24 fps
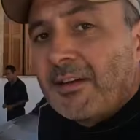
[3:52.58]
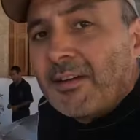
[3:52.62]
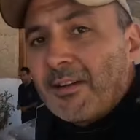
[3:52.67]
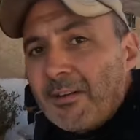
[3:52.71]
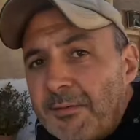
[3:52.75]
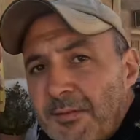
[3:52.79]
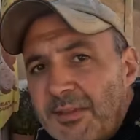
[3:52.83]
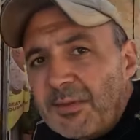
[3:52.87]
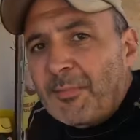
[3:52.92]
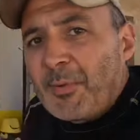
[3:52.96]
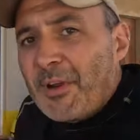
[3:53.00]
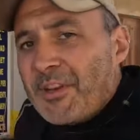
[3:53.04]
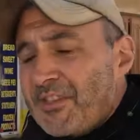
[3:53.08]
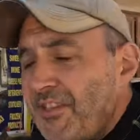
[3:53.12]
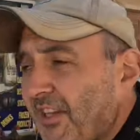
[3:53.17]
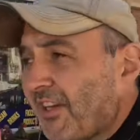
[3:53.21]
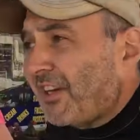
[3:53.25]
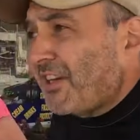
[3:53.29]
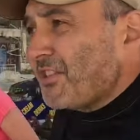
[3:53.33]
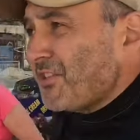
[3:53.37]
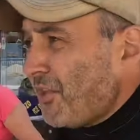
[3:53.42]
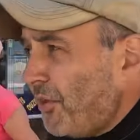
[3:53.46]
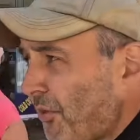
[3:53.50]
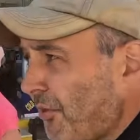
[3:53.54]
I'm surprised
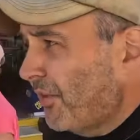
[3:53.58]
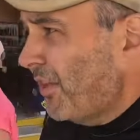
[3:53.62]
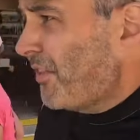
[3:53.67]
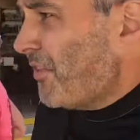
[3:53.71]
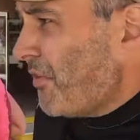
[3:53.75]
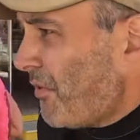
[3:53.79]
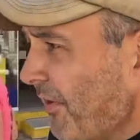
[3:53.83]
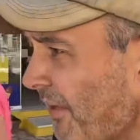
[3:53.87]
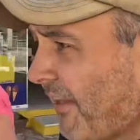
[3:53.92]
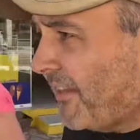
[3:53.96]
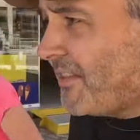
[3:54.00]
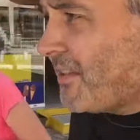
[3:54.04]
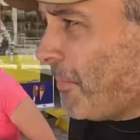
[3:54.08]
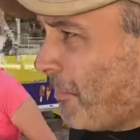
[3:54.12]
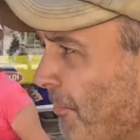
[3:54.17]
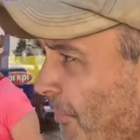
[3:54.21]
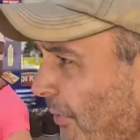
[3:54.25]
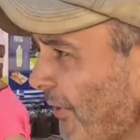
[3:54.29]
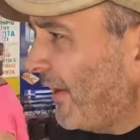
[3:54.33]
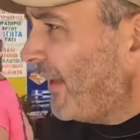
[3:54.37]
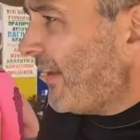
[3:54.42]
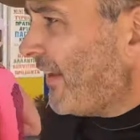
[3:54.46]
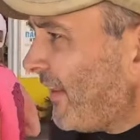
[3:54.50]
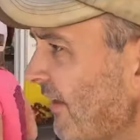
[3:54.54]
Nicola's not going in there to get some
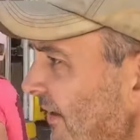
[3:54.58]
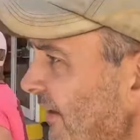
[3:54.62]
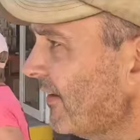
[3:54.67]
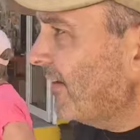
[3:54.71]
bread.